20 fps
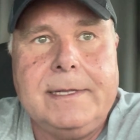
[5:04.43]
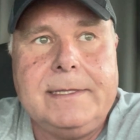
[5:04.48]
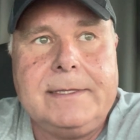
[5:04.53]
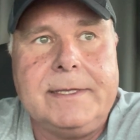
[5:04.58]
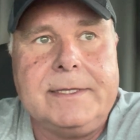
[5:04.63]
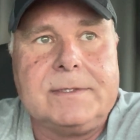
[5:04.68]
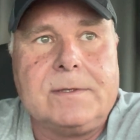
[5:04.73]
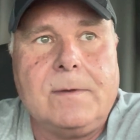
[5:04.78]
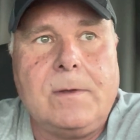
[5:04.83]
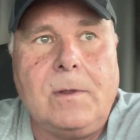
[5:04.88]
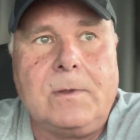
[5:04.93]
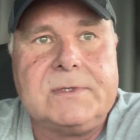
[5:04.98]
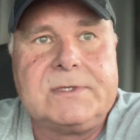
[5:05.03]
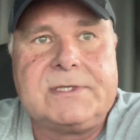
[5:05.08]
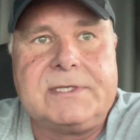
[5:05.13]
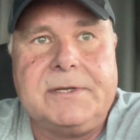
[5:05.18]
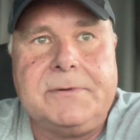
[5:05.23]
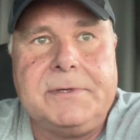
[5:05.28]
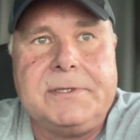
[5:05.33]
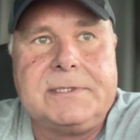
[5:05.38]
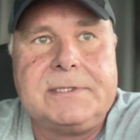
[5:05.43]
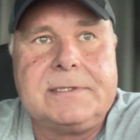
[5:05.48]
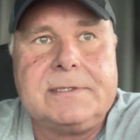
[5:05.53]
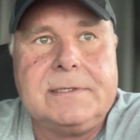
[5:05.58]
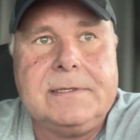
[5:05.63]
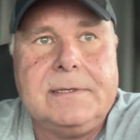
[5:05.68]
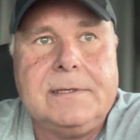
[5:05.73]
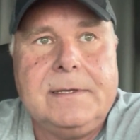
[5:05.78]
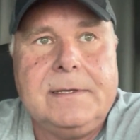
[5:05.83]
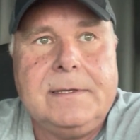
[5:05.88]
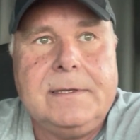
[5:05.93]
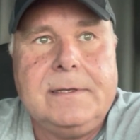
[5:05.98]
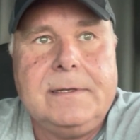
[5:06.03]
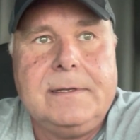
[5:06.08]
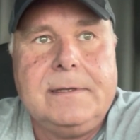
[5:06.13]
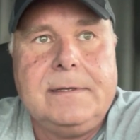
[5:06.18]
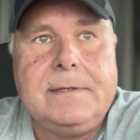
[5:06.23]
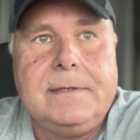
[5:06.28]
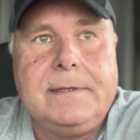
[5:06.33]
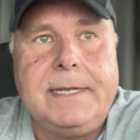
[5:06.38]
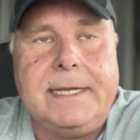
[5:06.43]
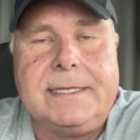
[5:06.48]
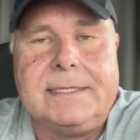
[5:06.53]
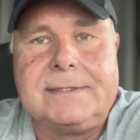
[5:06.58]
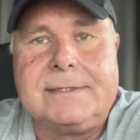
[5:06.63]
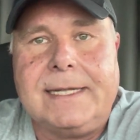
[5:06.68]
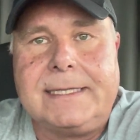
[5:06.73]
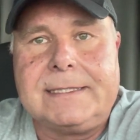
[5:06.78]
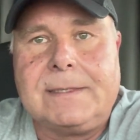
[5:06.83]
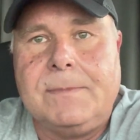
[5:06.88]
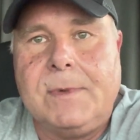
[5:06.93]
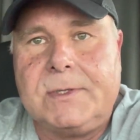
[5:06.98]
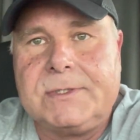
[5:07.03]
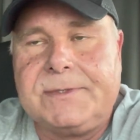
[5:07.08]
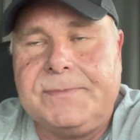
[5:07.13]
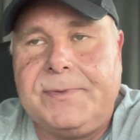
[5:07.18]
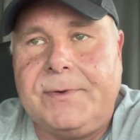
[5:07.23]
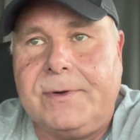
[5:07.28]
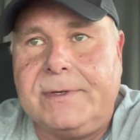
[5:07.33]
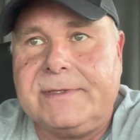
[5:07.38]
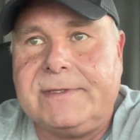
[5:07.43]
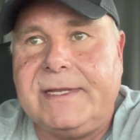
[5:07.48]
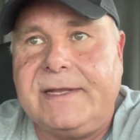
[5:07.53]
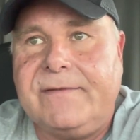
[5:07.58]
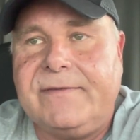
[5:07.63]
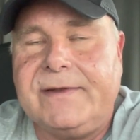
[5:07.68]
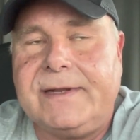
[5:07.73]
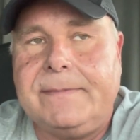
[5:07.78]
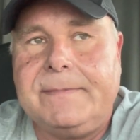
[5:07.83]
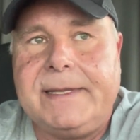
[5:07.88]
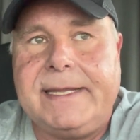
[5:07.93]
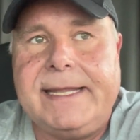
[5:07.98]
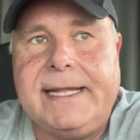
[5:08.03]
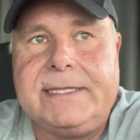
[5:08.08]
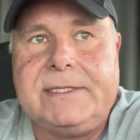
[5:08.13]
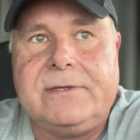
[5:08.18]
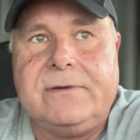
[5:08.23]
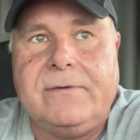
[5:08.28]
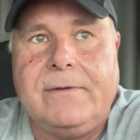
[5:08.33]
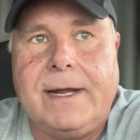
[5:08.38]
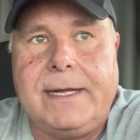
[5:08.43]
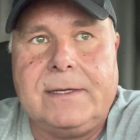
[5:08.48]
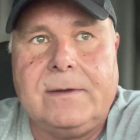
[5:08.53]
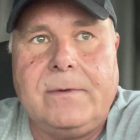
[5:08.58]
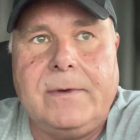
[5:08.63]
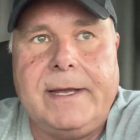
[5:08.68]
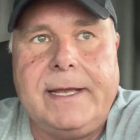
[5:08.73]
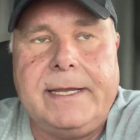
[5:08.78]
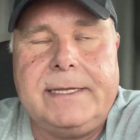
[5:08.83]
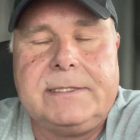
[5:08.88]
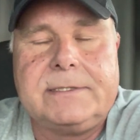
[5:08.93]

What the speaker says: There's a whole series, and it's not the most important thing for them to get to right away.